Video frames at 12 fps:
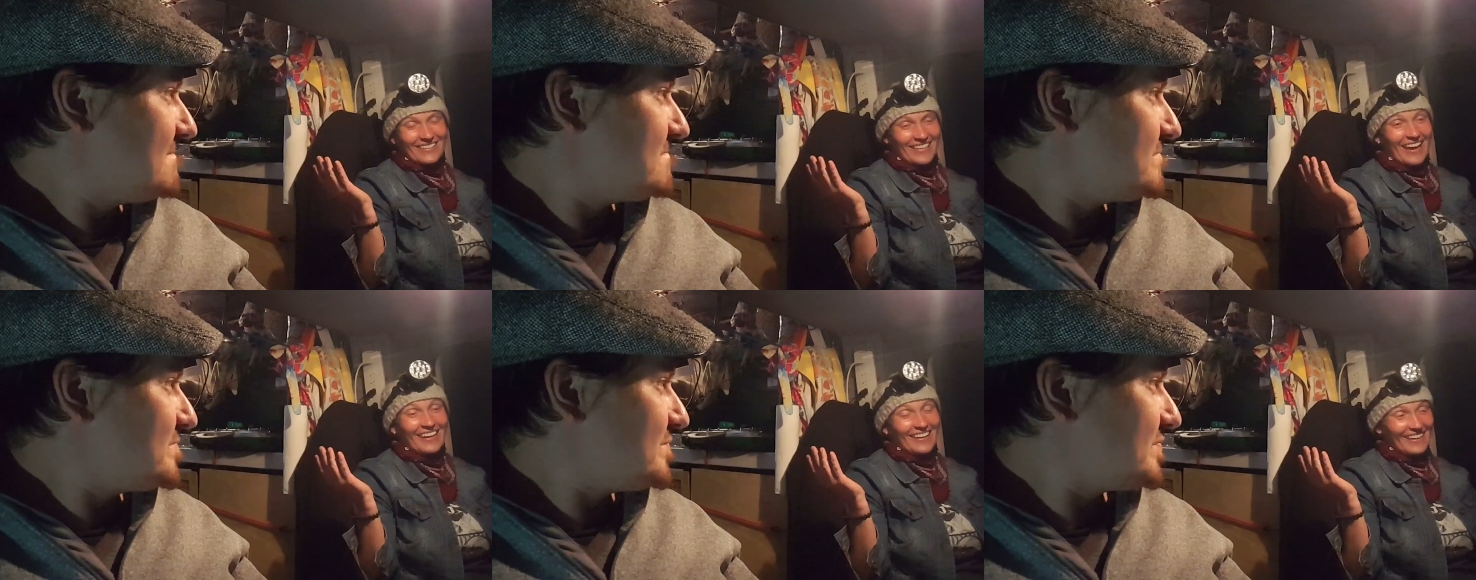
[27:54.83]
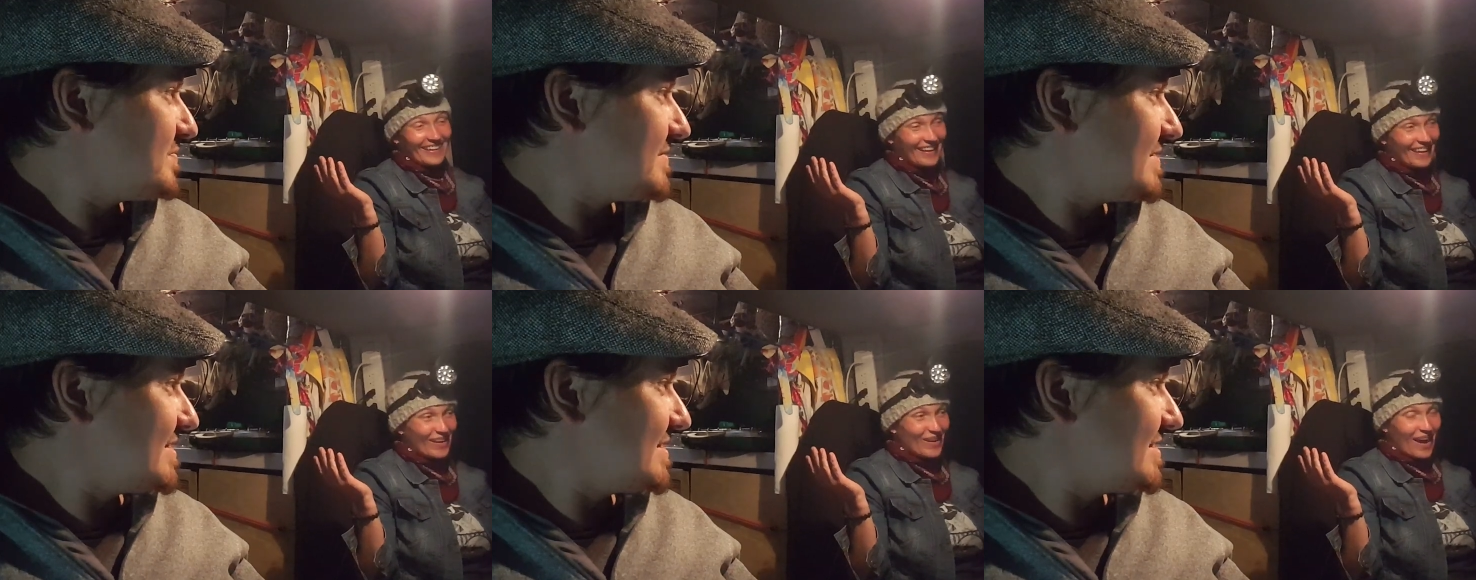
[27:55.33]
Speaker 1: get it.
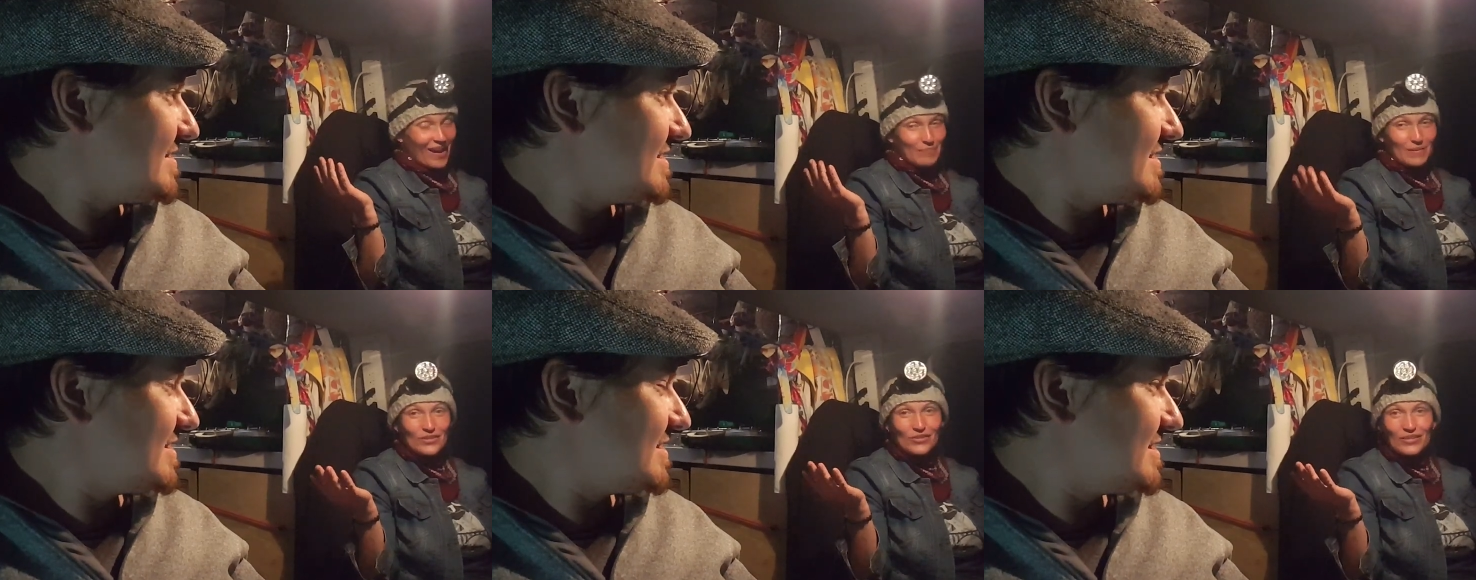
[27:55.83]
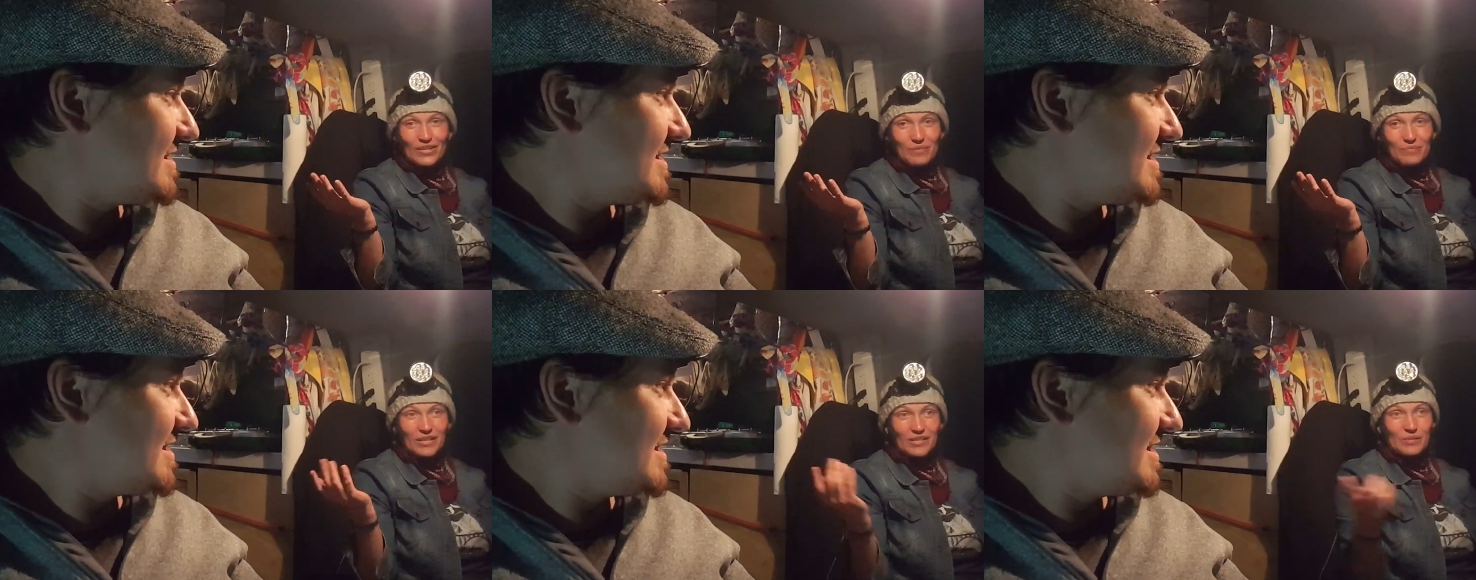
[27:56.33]
I pictured him
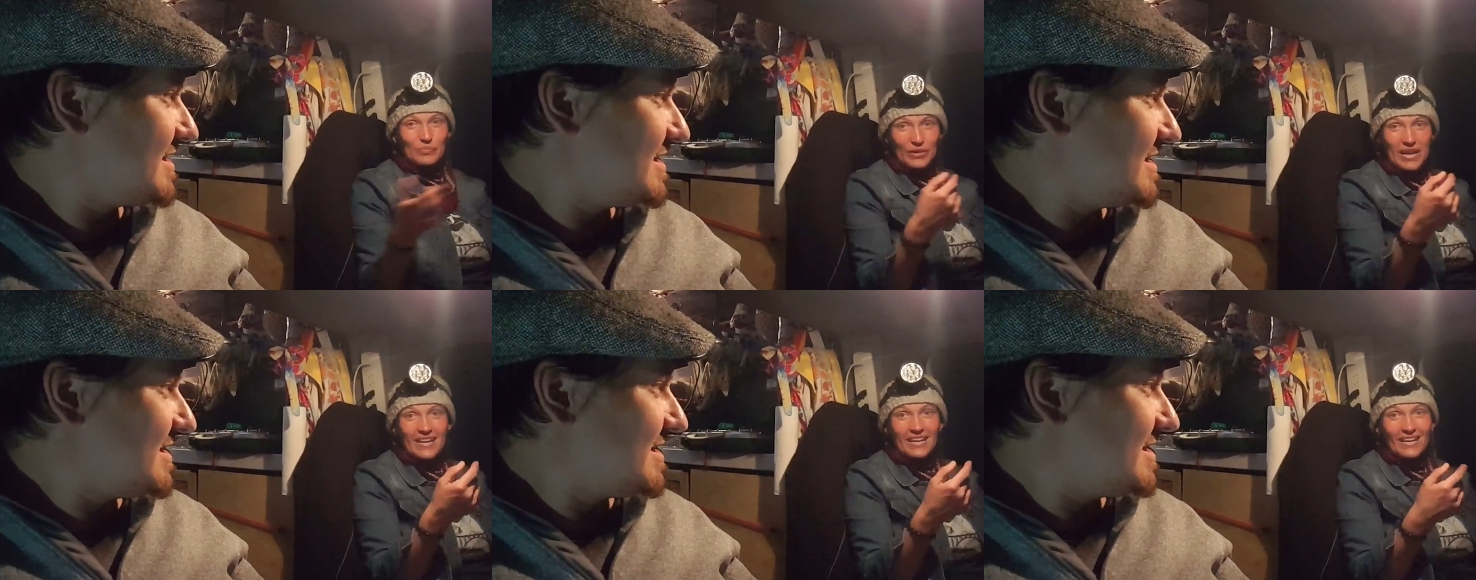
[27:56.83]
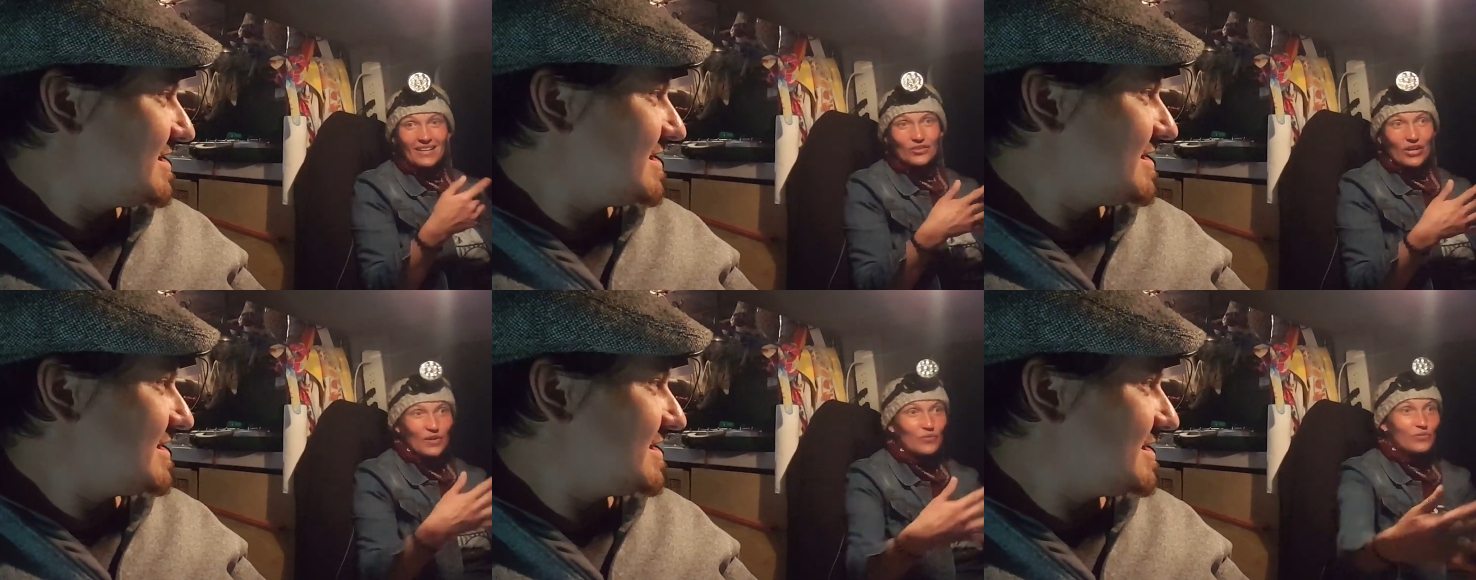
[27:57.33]
like spraying it and
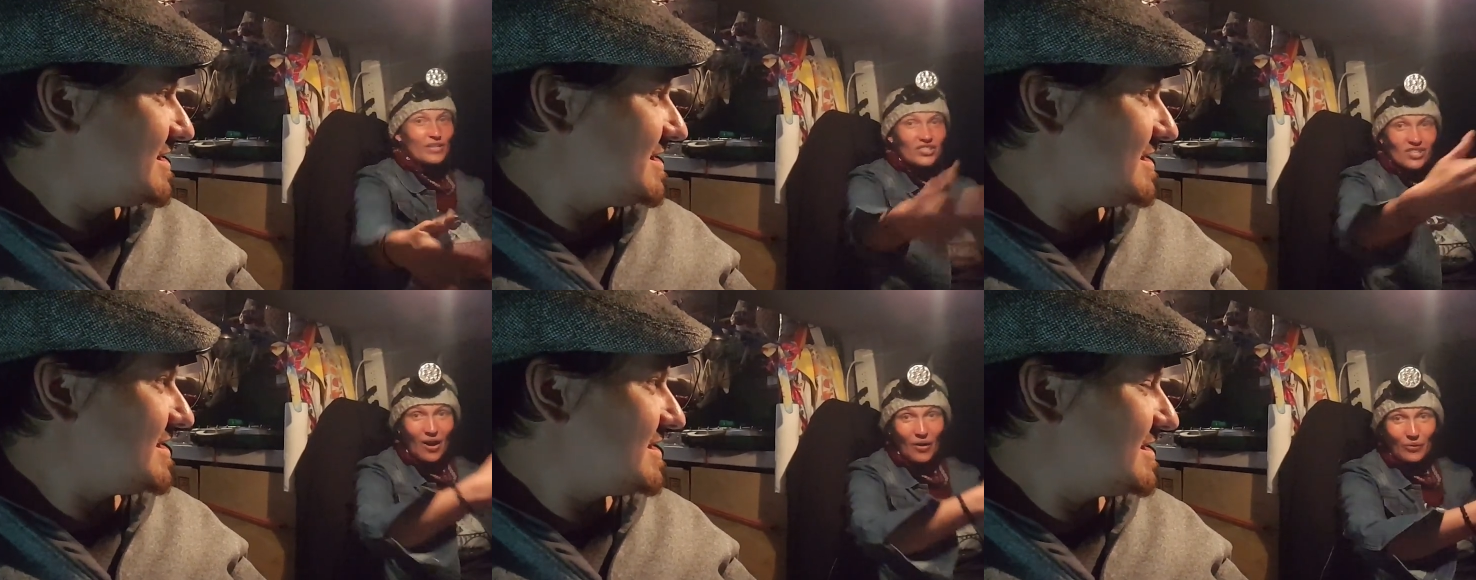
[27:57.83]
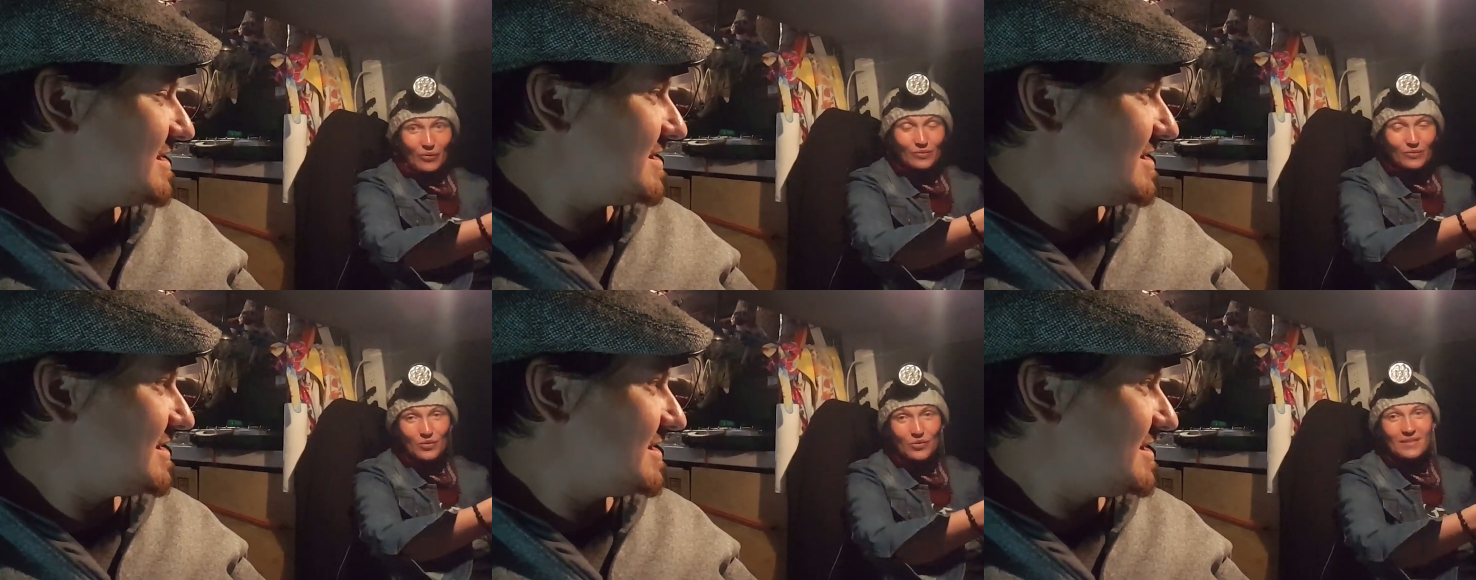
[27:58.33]
trying to reach out when
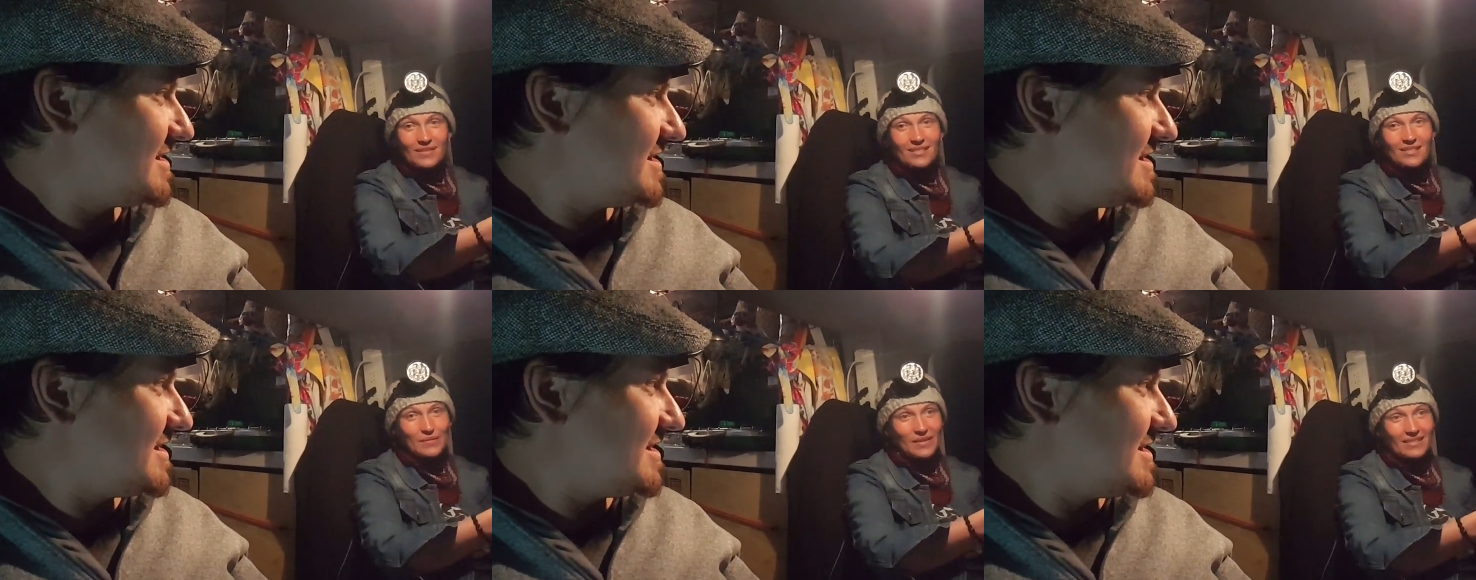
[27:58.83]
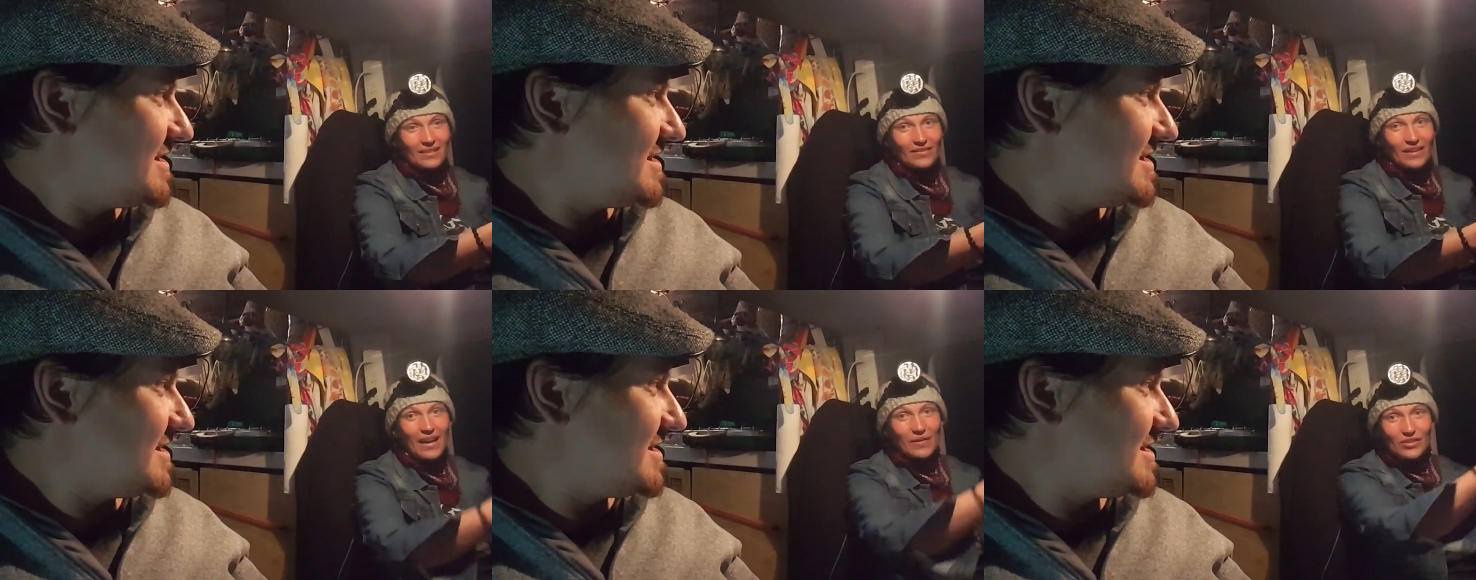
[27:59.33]
we're going 60 miles down the
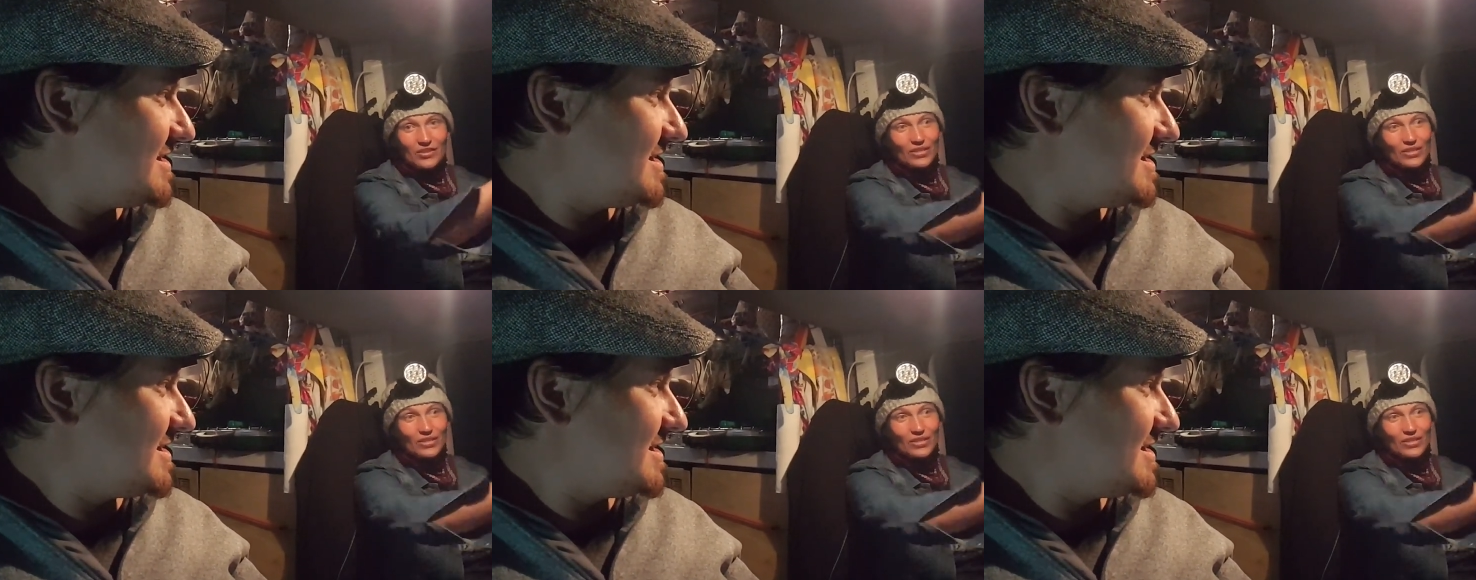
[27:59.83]
highway